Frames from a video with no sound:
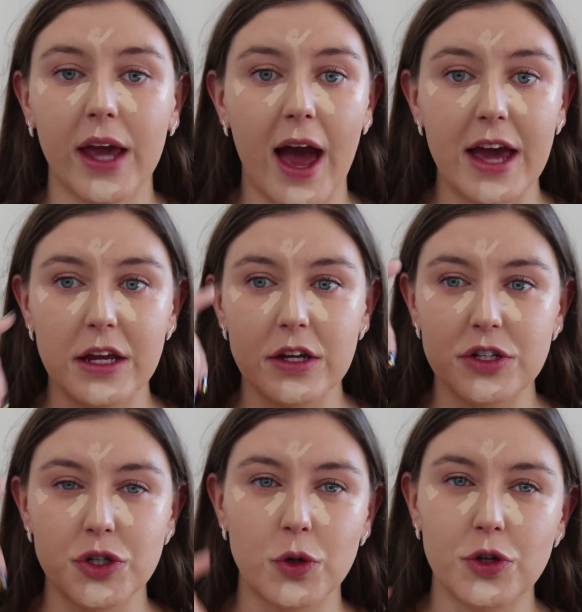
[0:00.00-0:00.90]
I
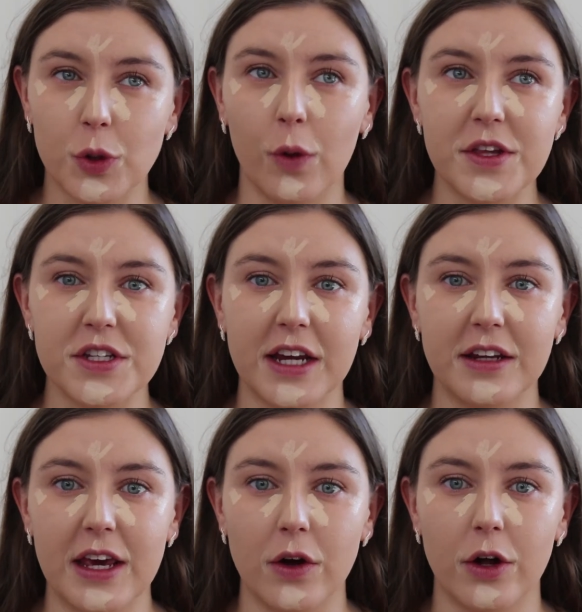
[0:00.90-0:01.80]
saw this
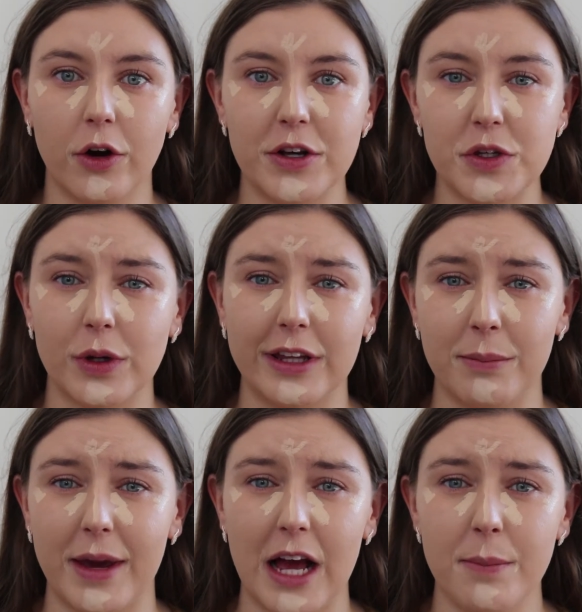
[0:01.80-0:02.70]
technique on Crystal Clear
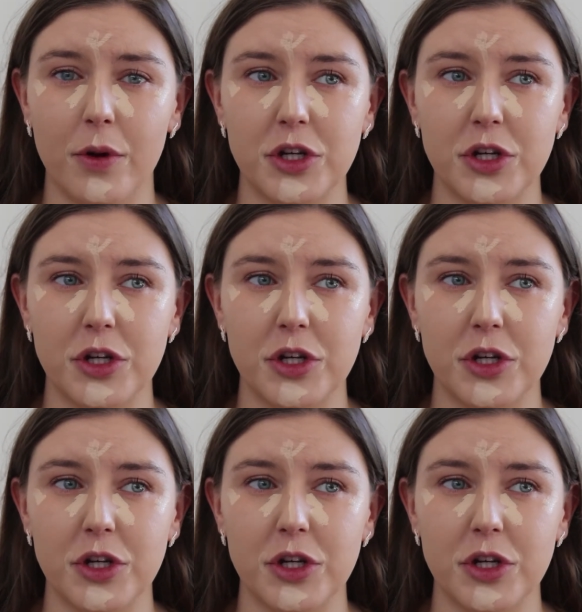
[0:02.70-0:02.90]
Makeup.